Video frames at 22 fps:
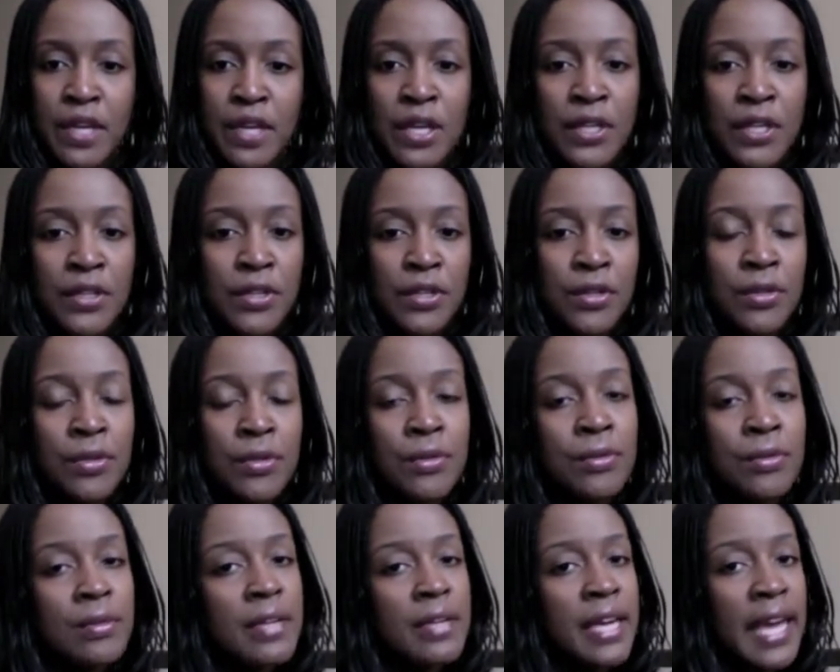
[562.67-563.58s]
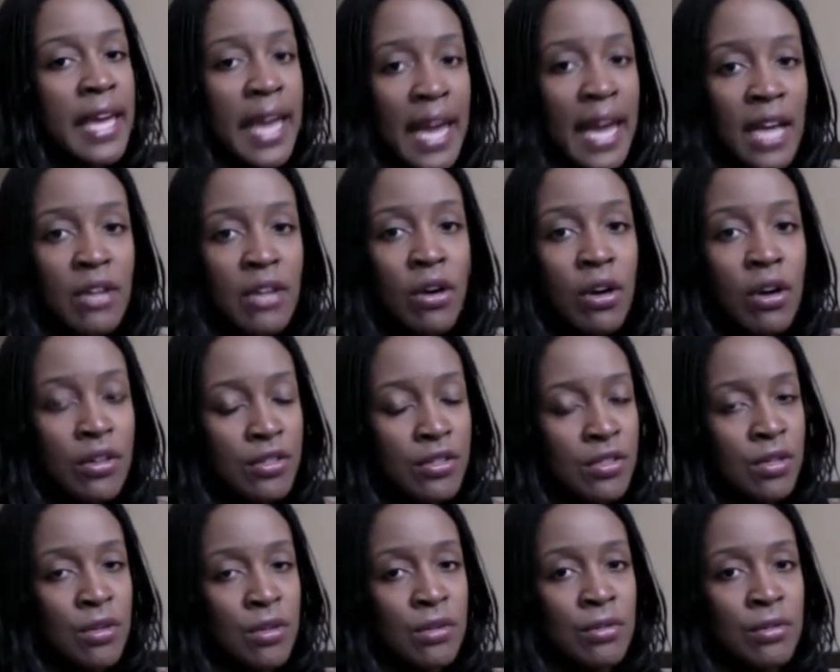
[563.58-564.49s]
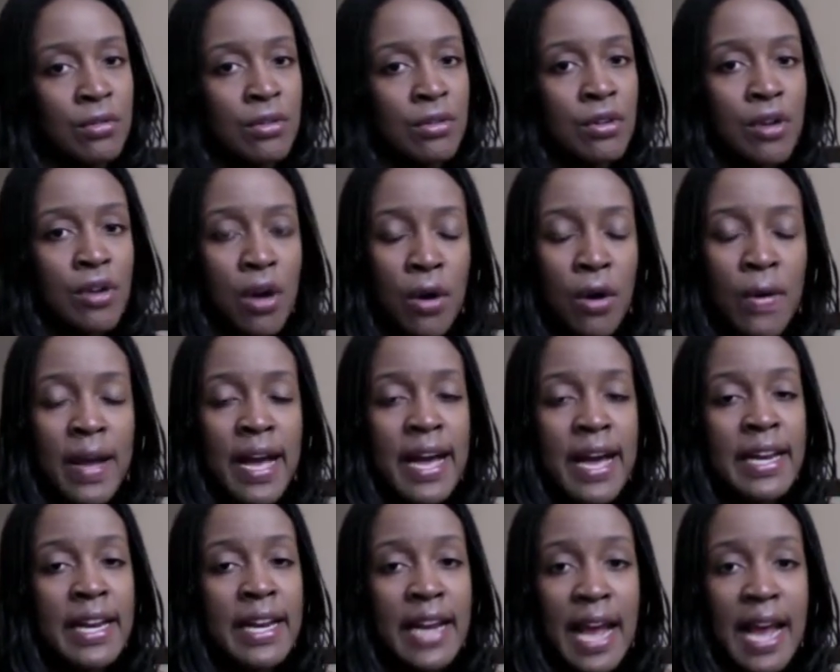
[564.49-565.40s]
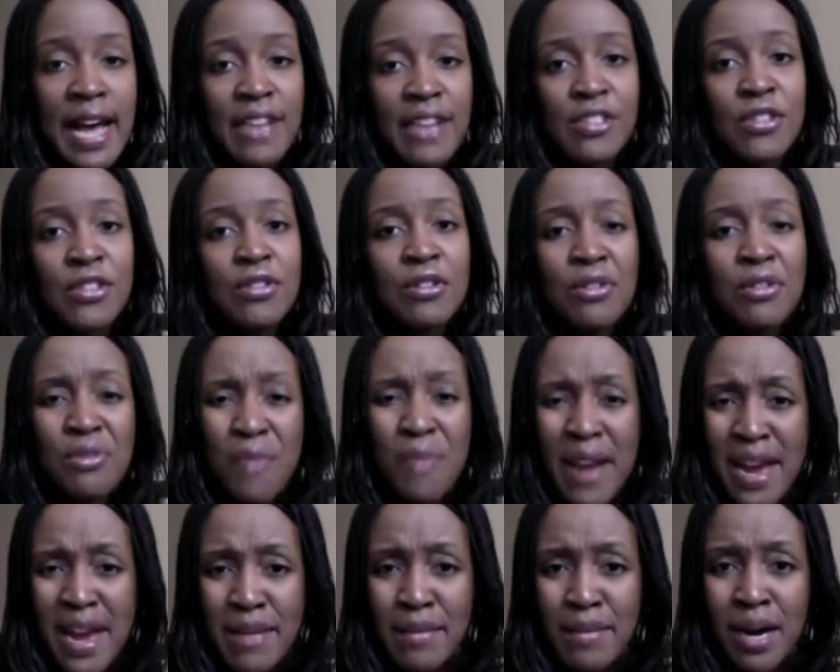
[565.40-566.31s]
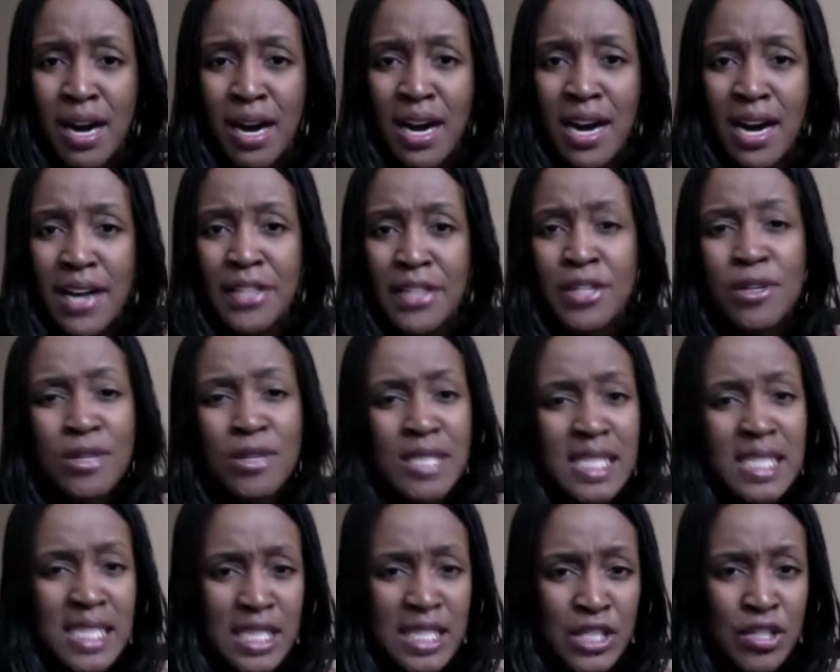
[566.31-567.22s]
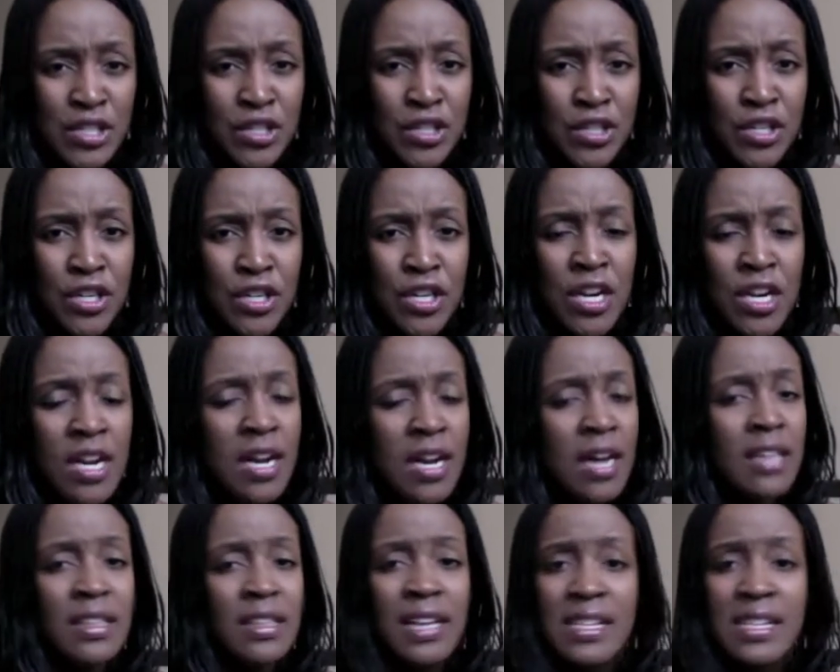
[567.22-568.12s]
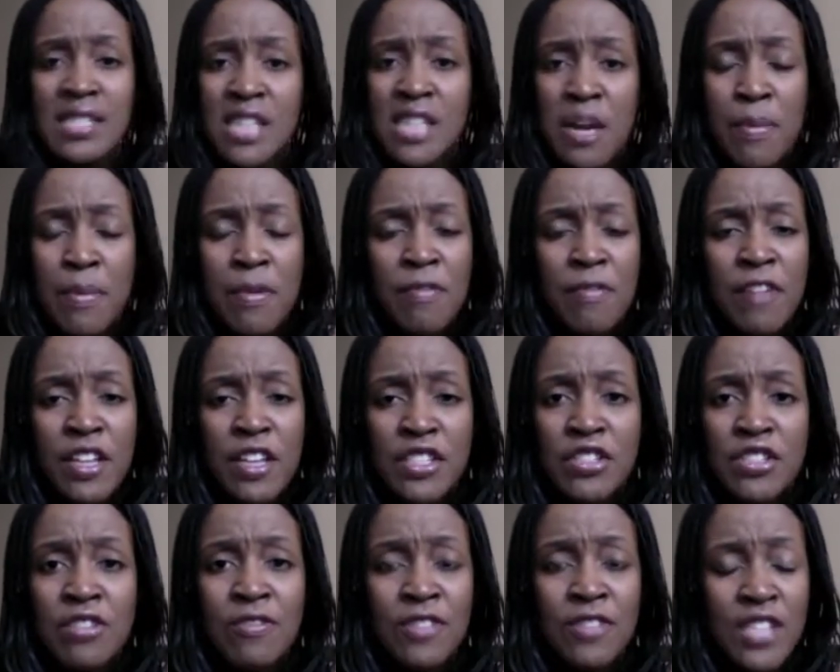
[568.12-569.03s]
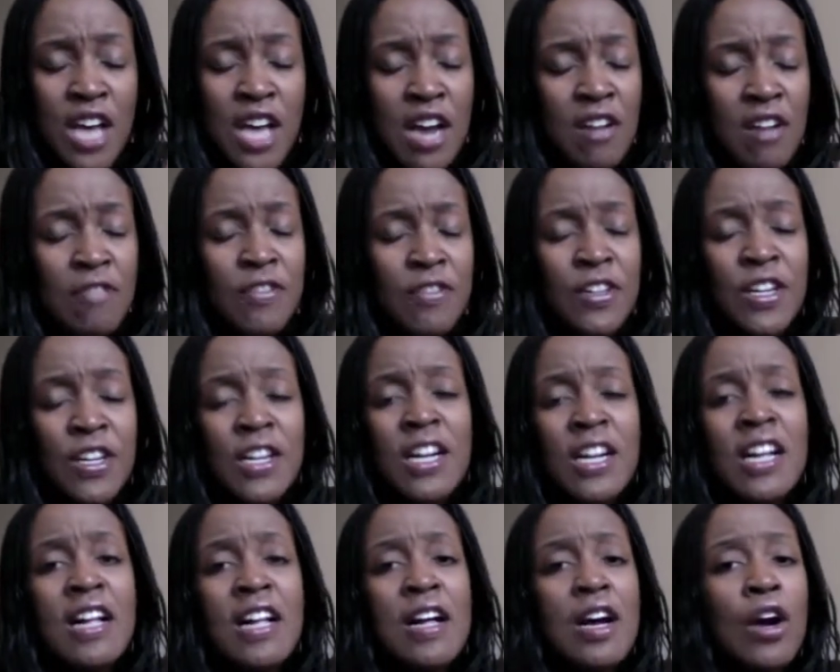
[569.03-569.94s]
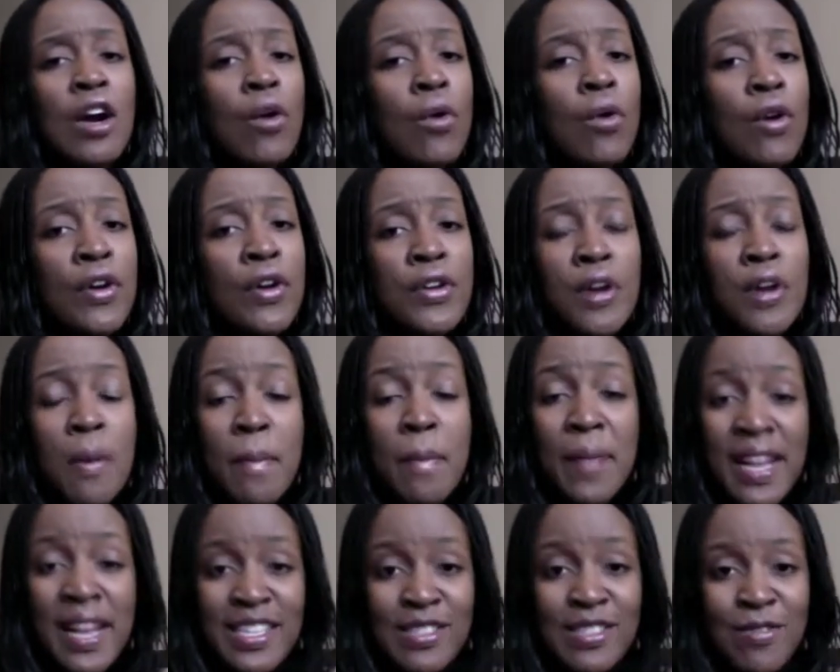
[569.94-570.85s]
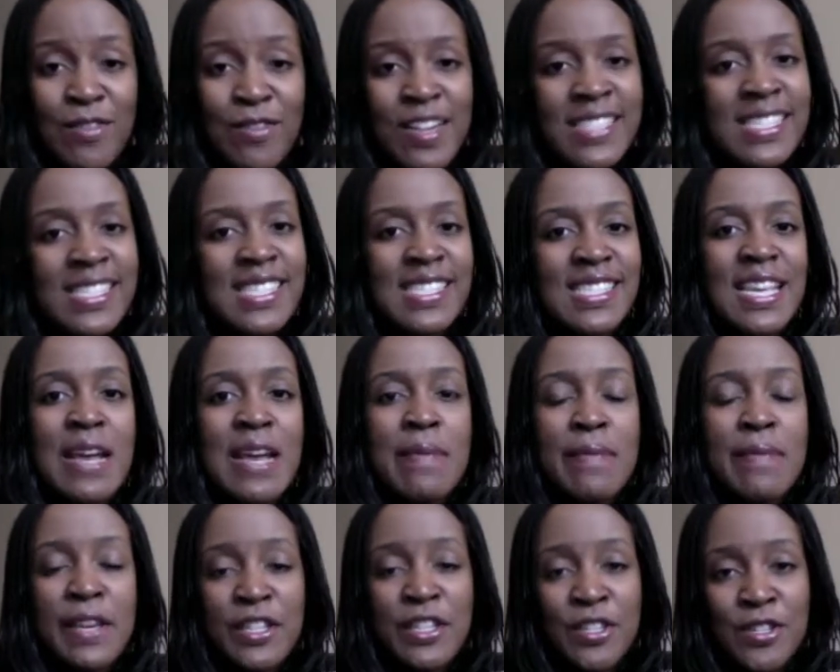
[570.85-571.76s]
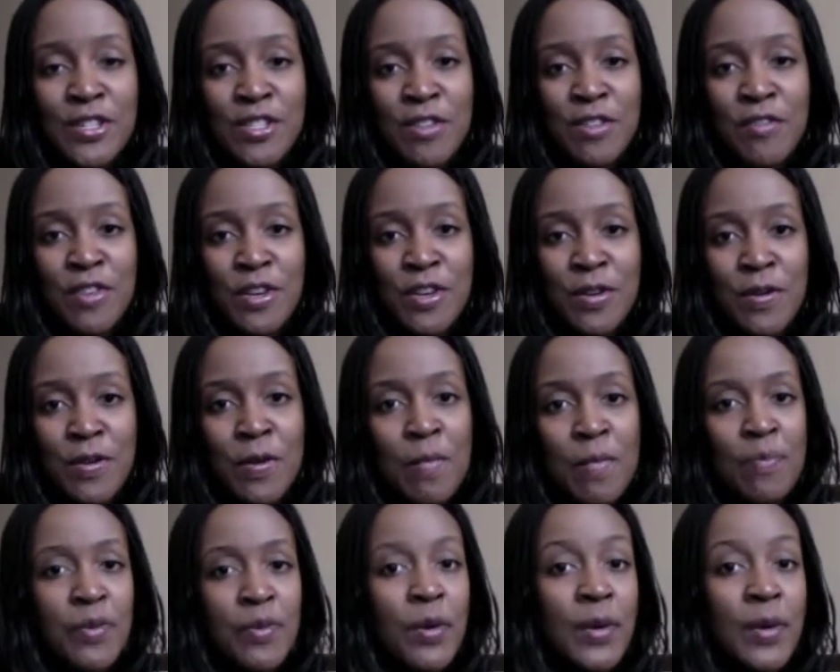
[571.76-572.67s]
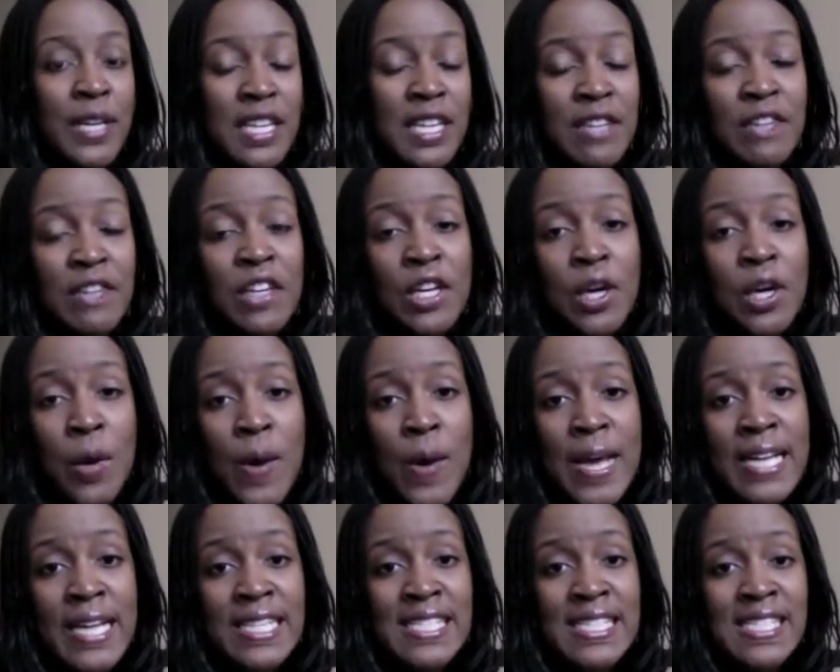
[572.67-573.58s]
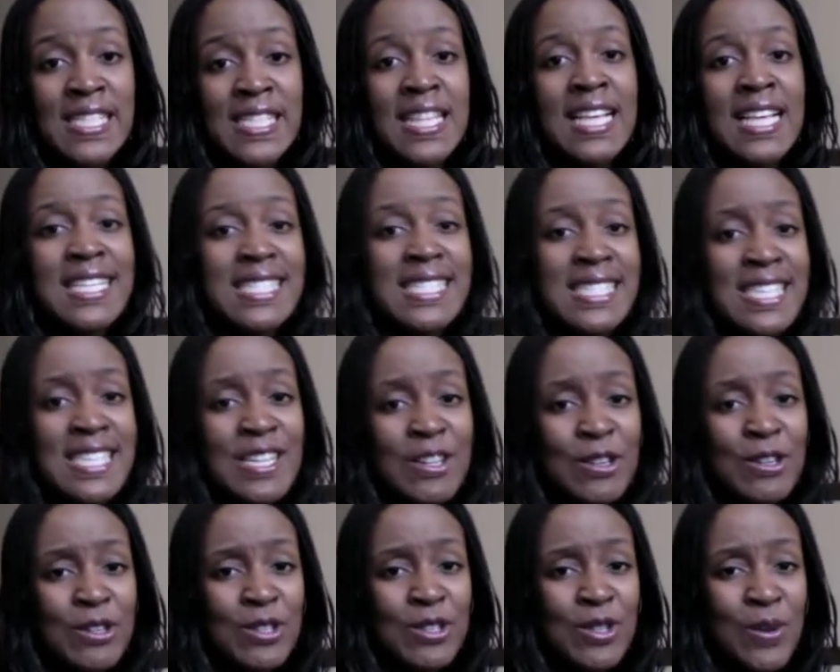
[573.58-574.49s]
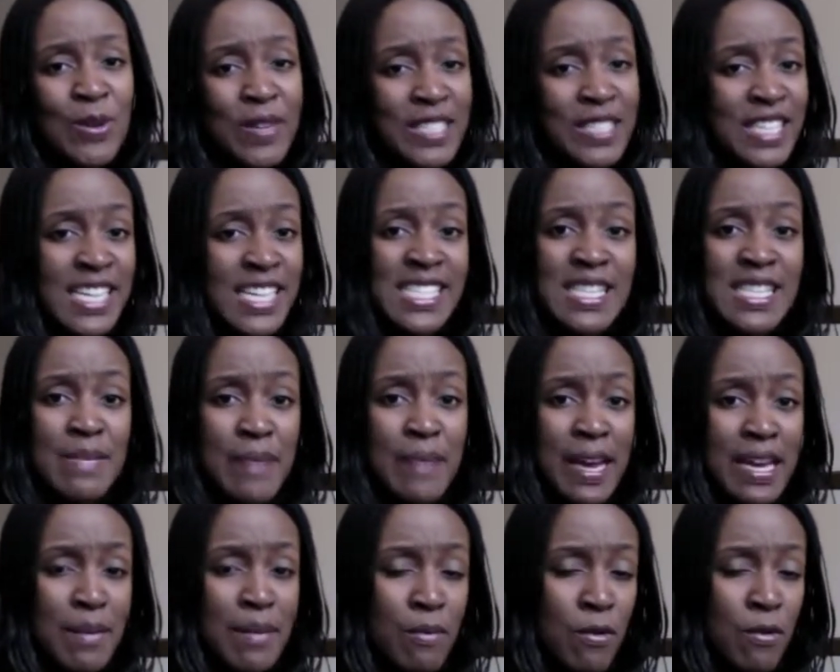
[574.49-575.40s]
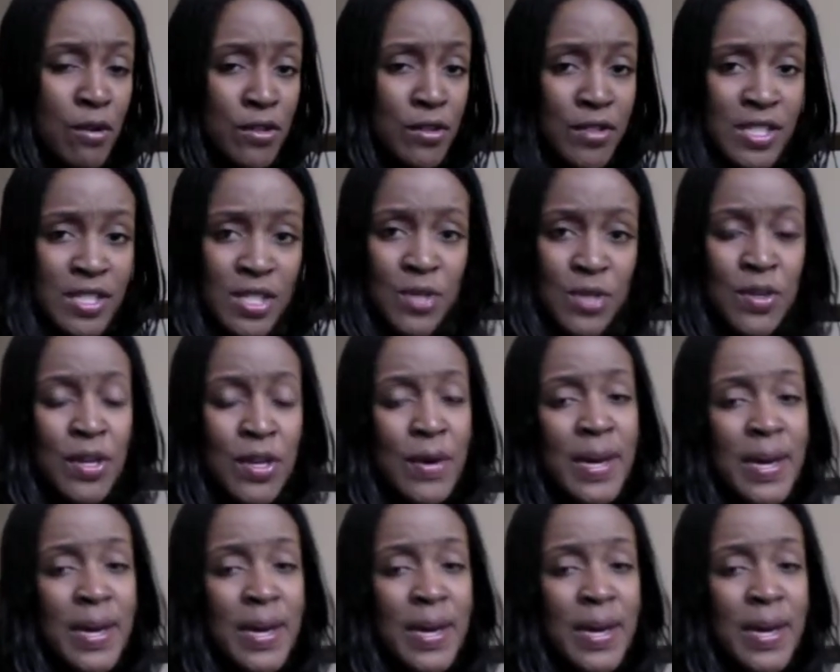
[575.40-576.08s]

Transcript: You can't also go ahead and ask your grandma, your sister, unless they're a professional photographer, or your best friend to take pictures of you, or even going to the Sears or JCPenney portrait studio.